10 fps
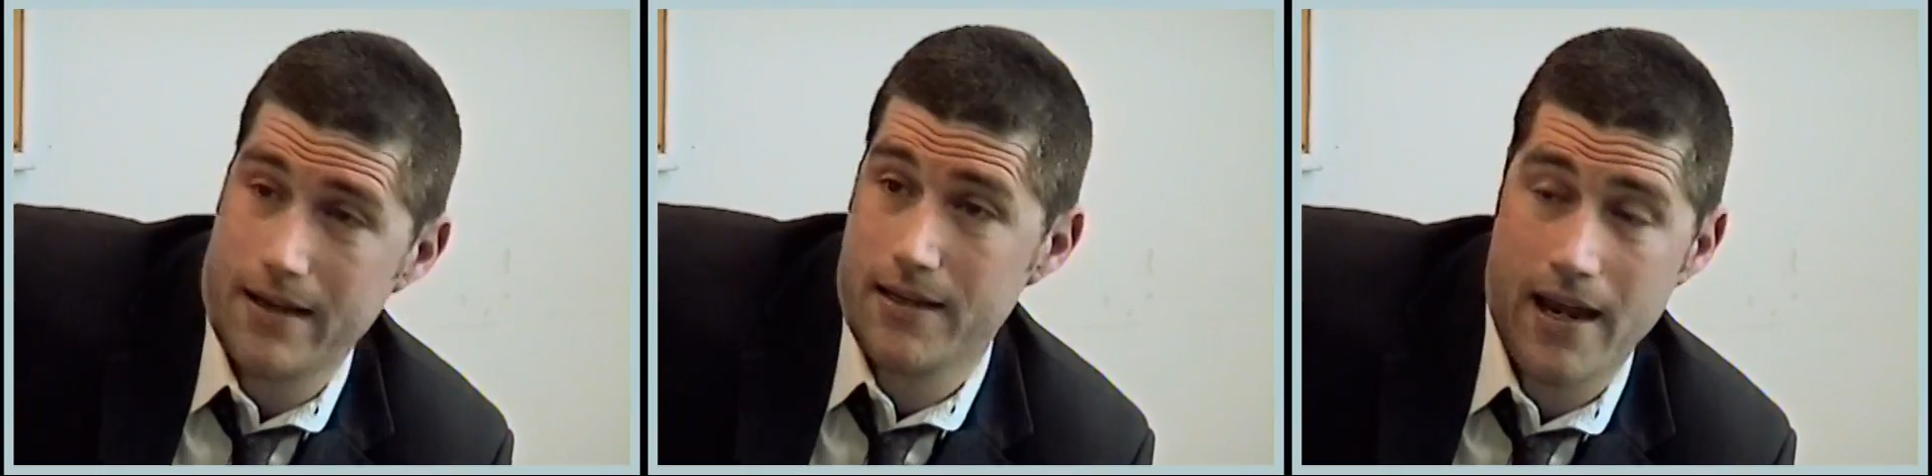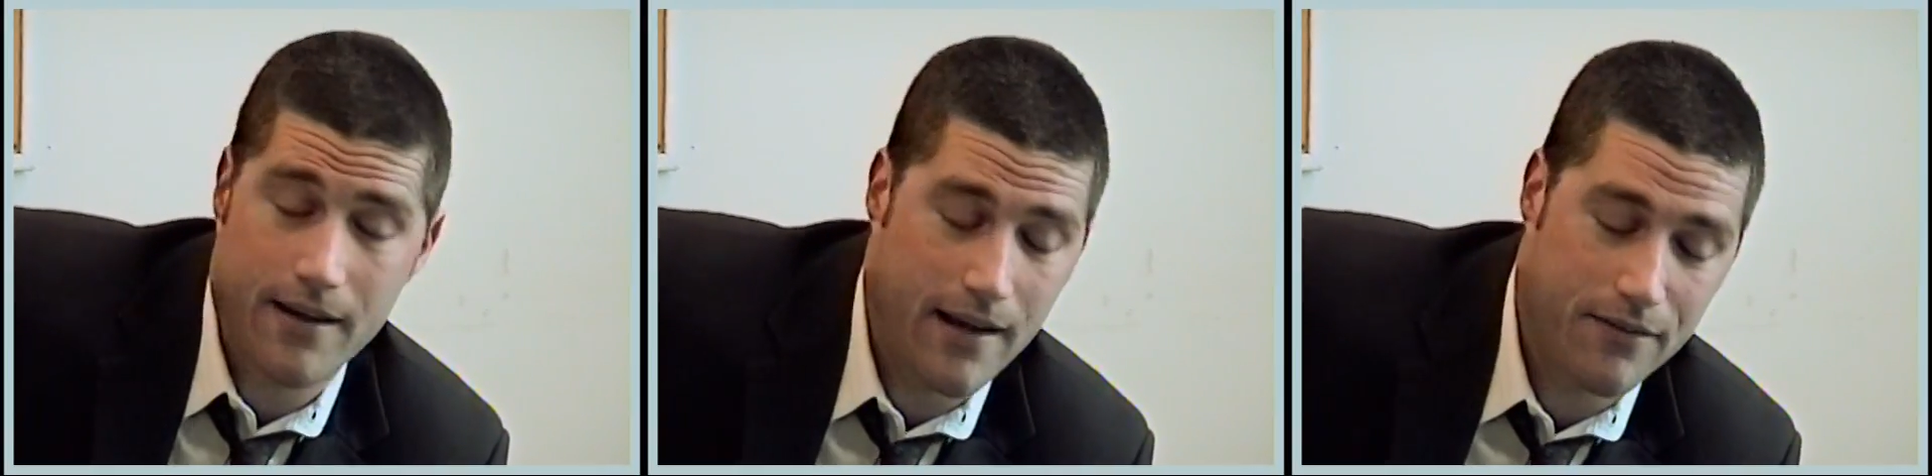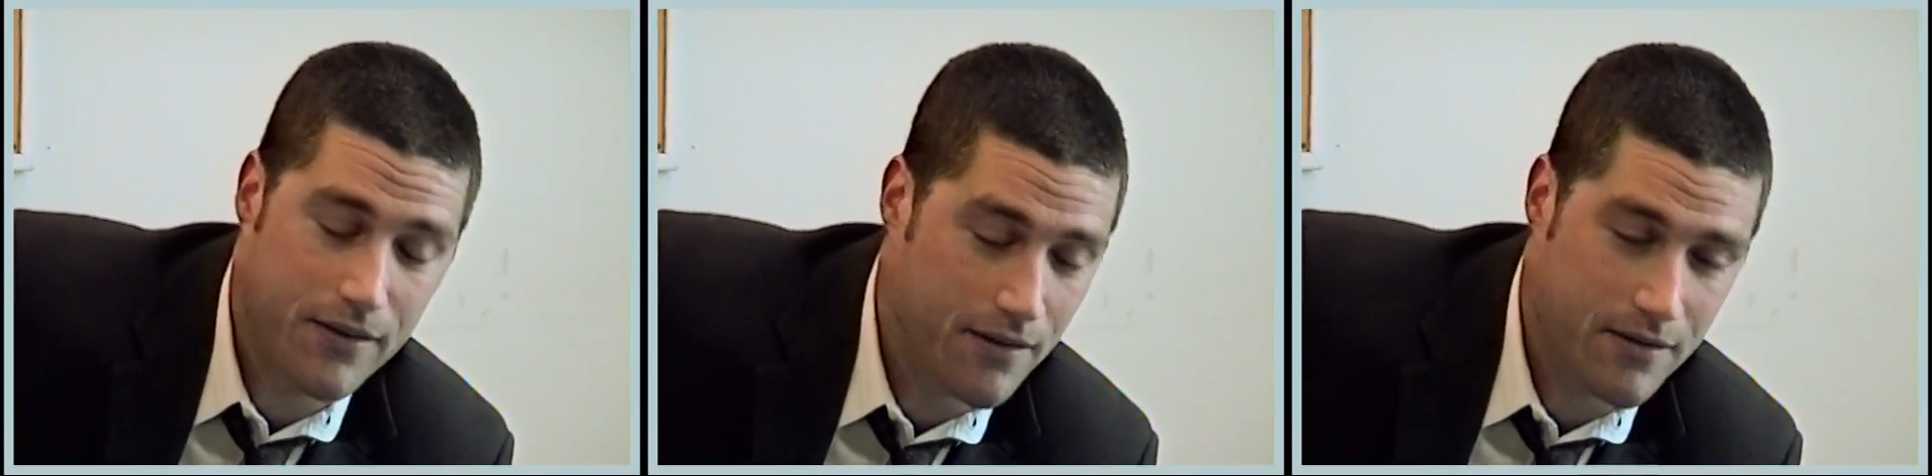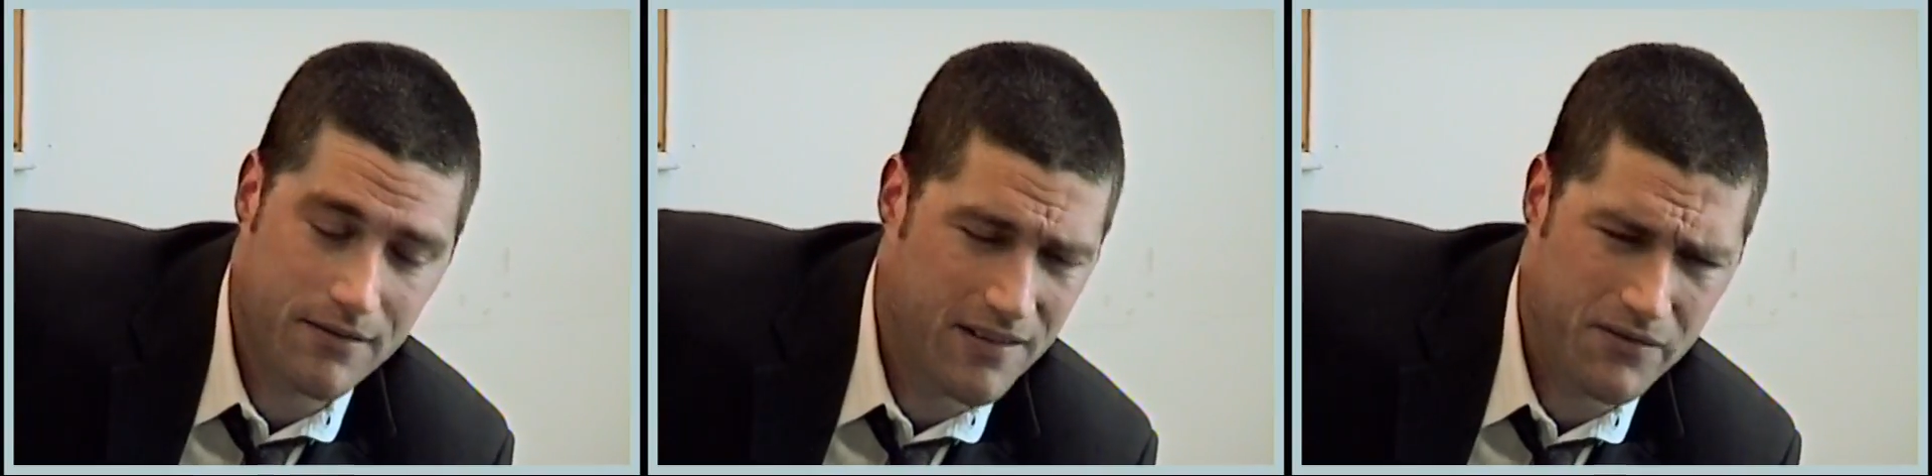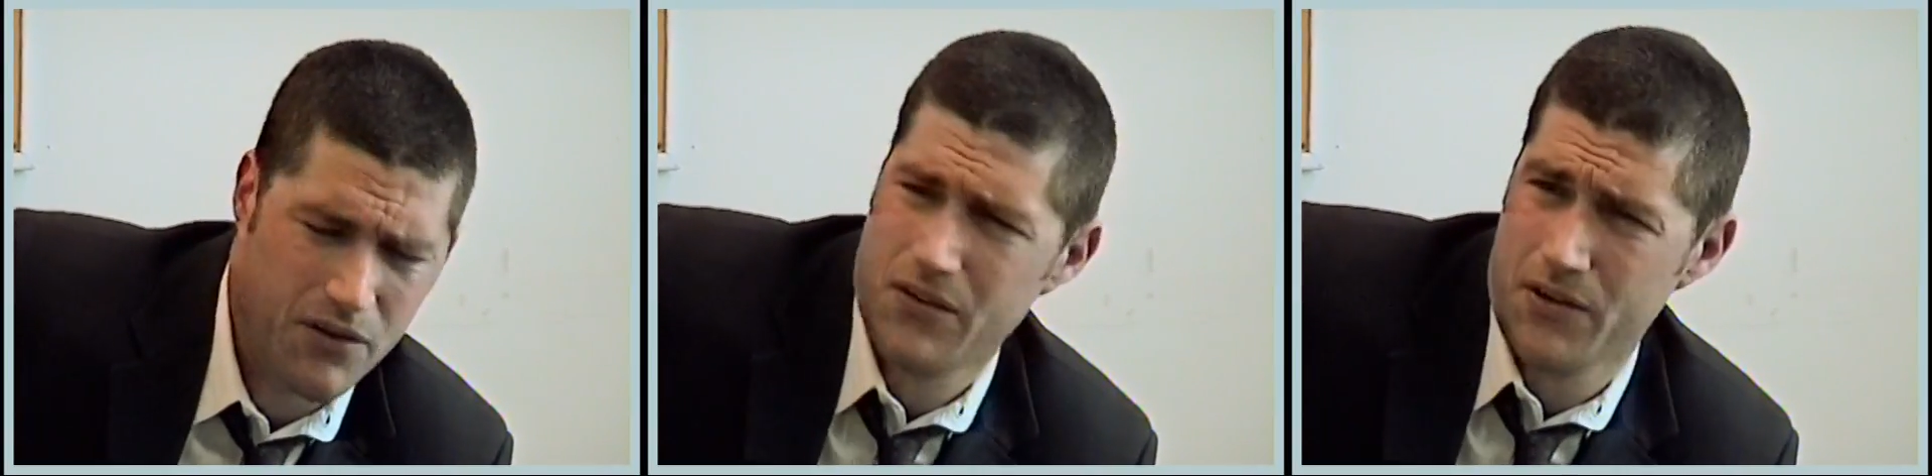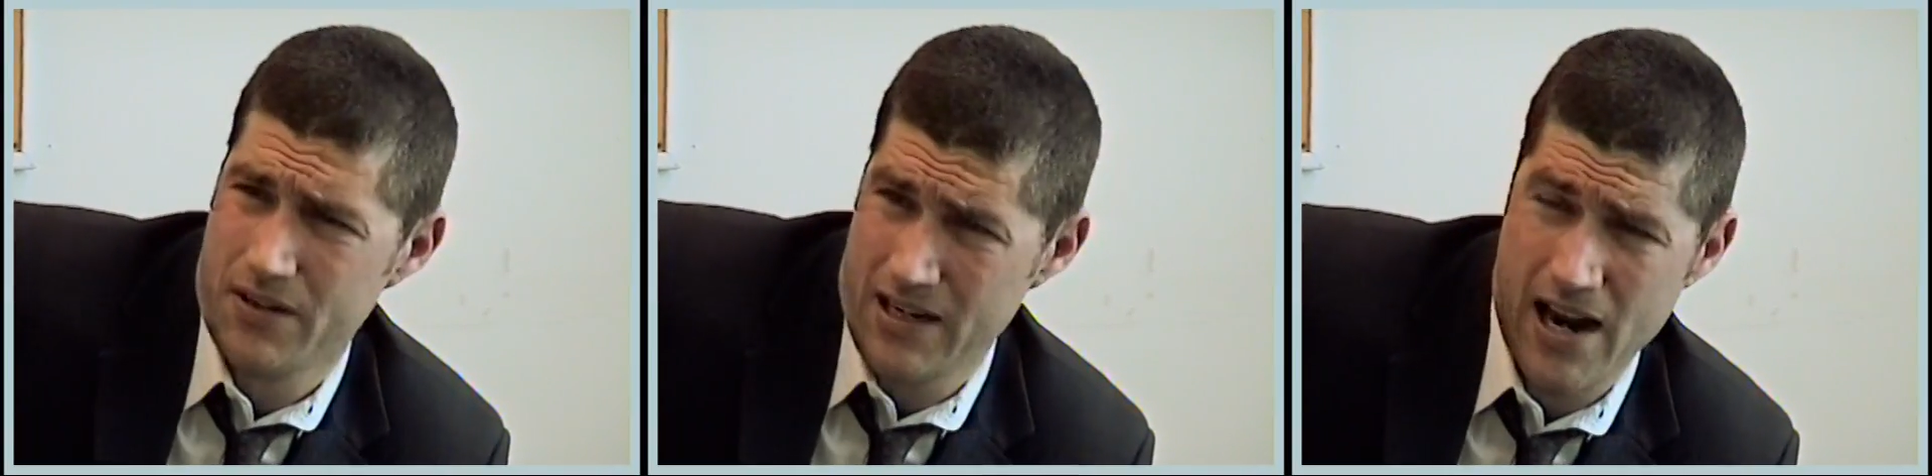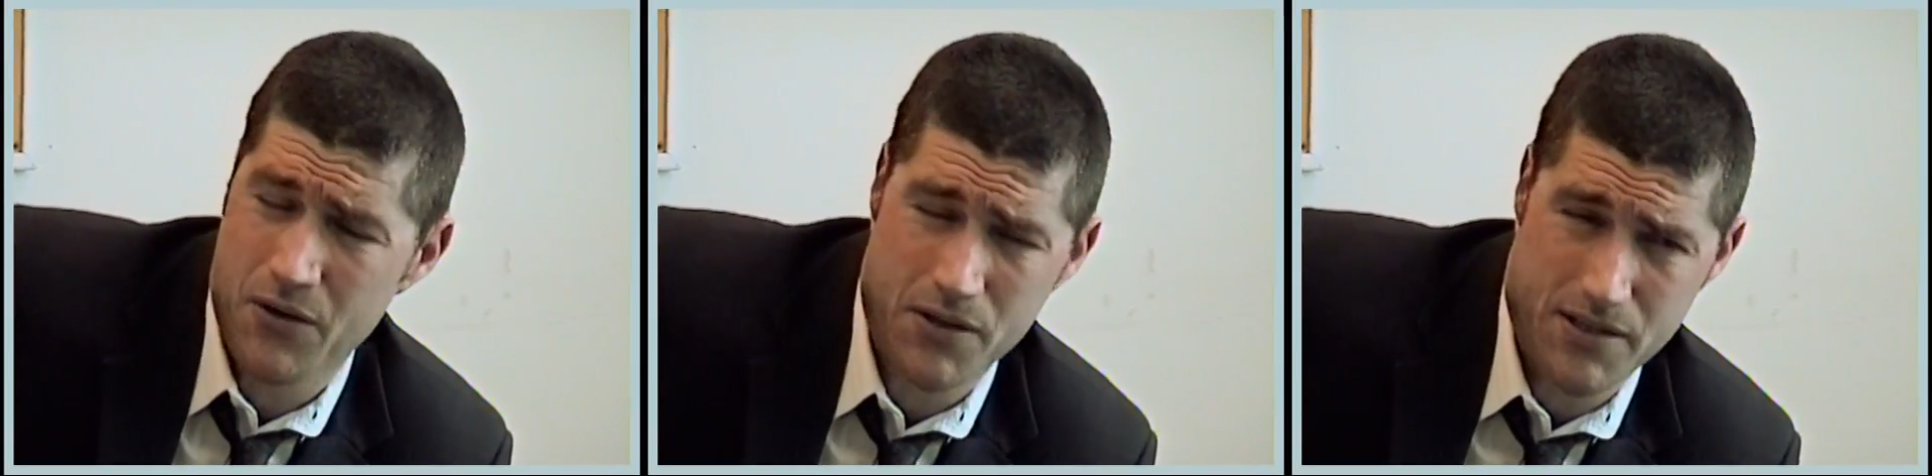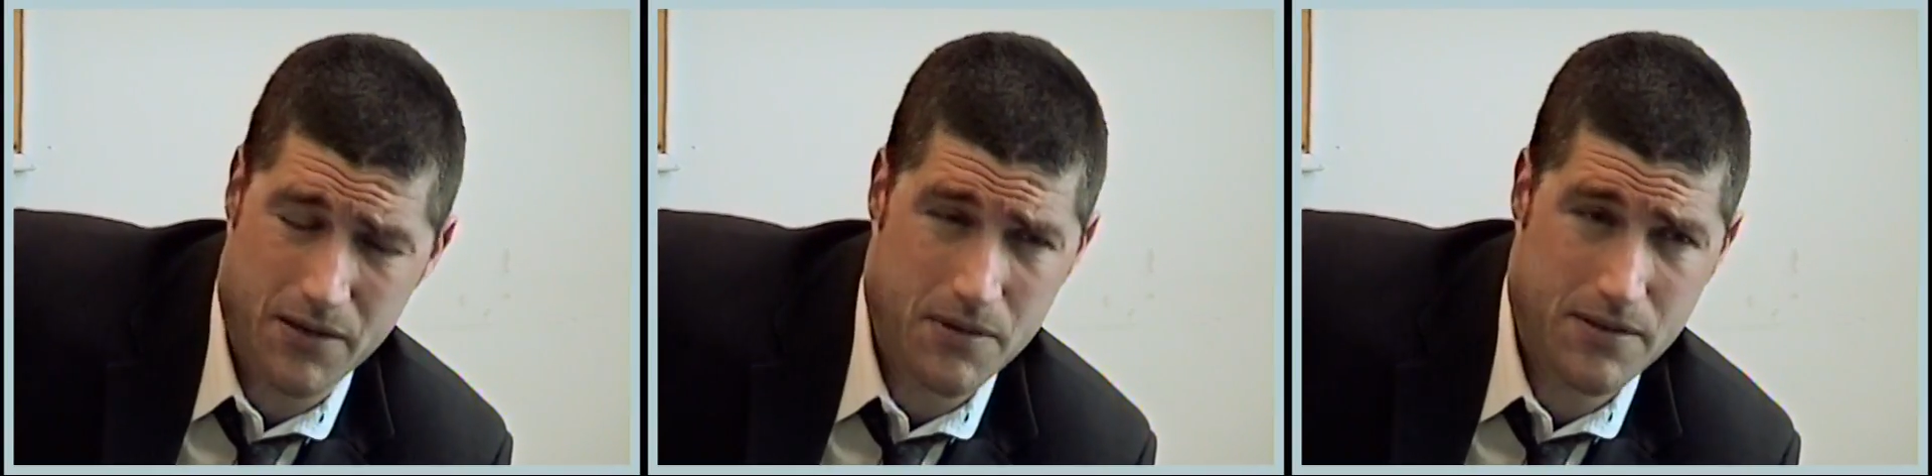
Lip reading: At the end, after 13 hours, I